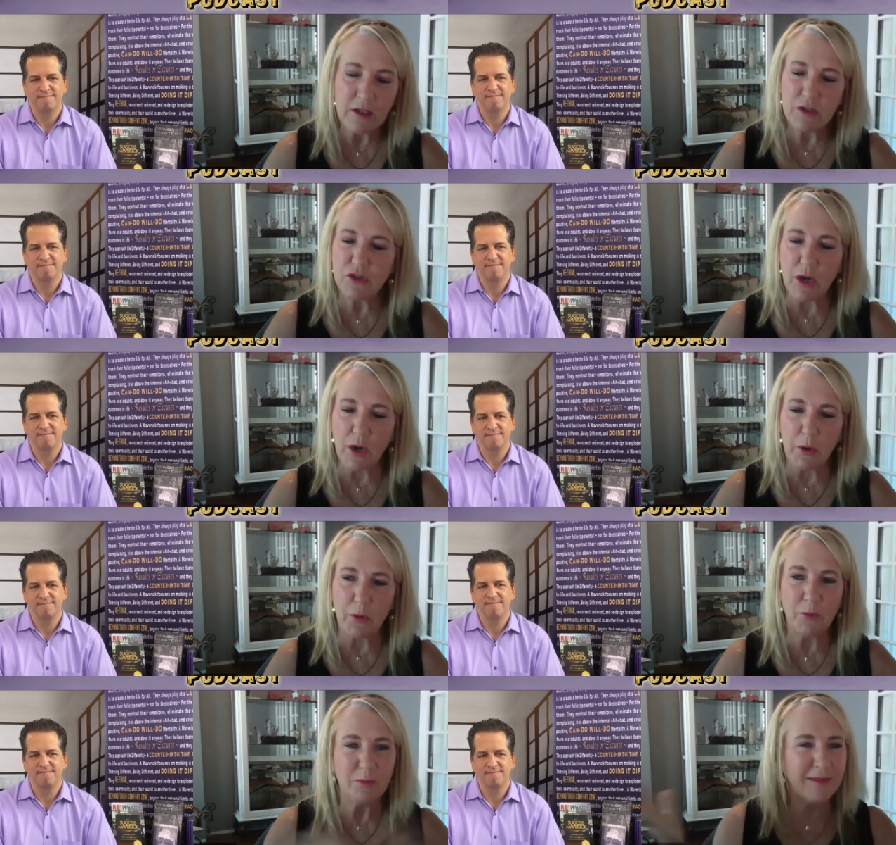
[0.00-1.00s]

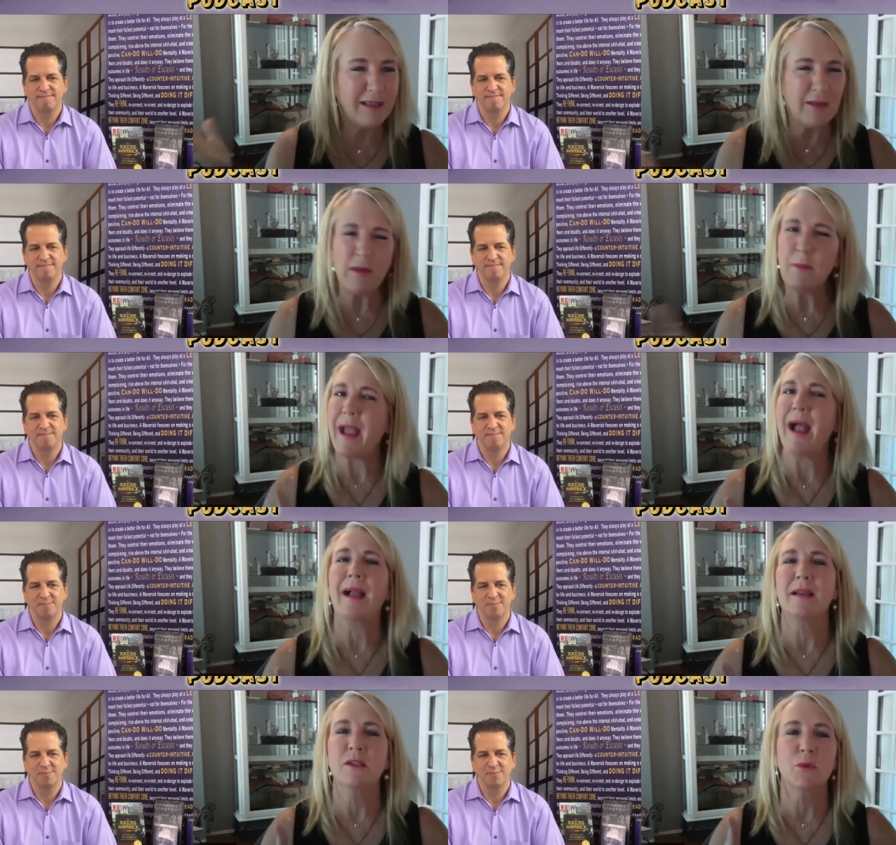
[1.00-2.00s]
Speaker 1: So giving
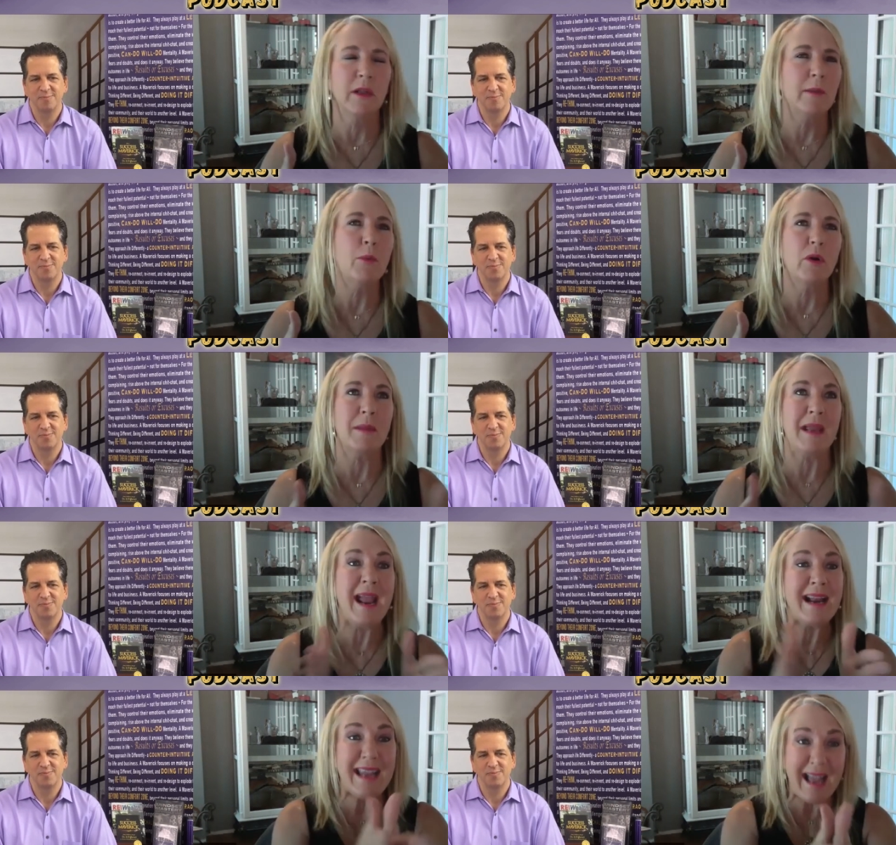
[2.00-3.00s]
back is really important to me.
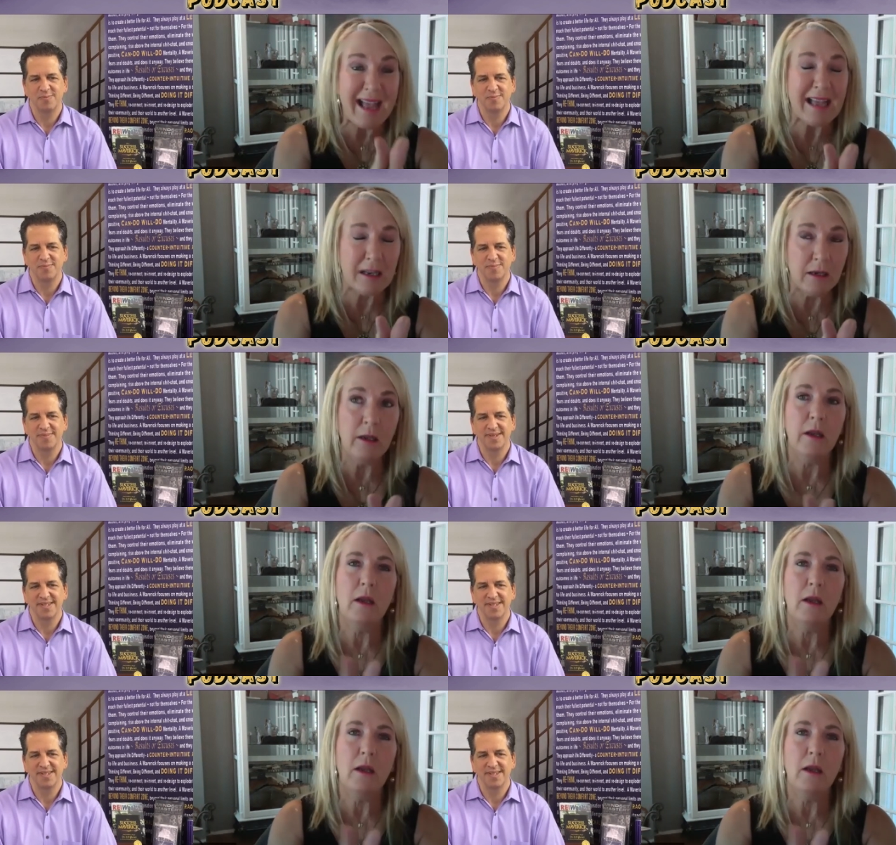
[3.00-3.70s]
And again,